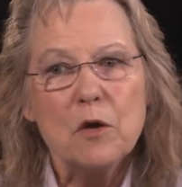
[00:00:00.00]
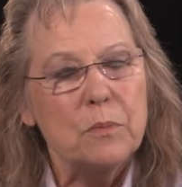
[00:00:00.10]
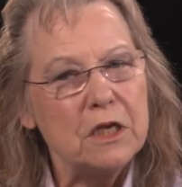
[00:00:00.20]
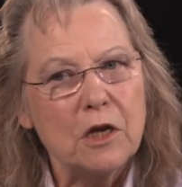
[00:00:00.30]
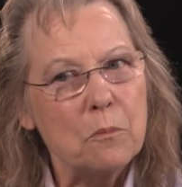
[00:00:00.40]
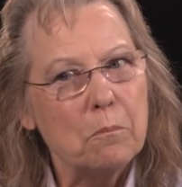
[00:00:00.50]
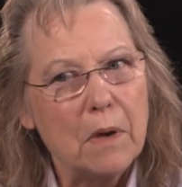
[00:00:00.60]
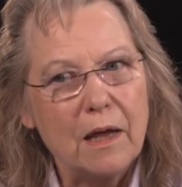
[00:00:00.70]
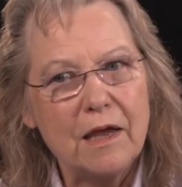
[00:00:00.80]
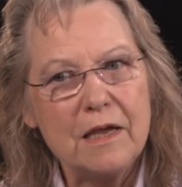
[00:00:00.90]
But you know,
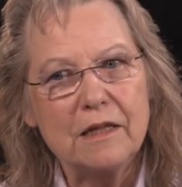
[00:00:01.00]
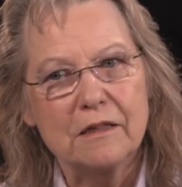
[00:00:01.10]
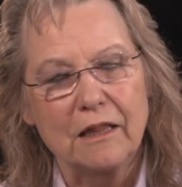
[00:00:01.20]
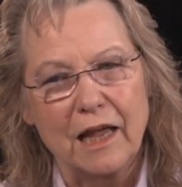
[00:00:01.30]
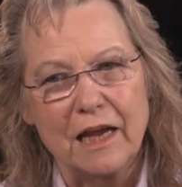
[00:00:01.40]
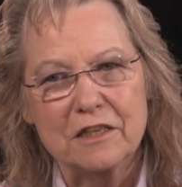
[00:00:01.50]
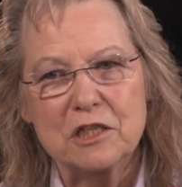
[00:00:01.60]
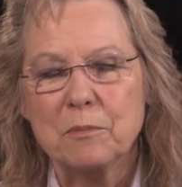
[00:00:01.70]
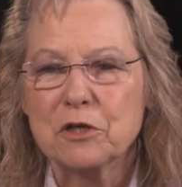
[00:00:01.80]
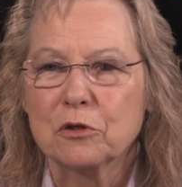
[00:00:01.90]
my class,
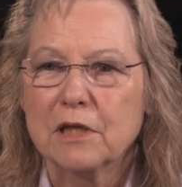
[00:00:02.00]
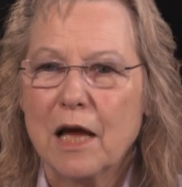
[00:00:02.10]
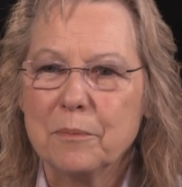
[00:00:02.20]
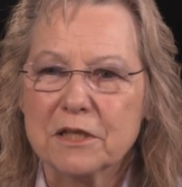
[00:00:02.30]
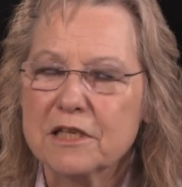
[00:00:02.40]
Special Topics,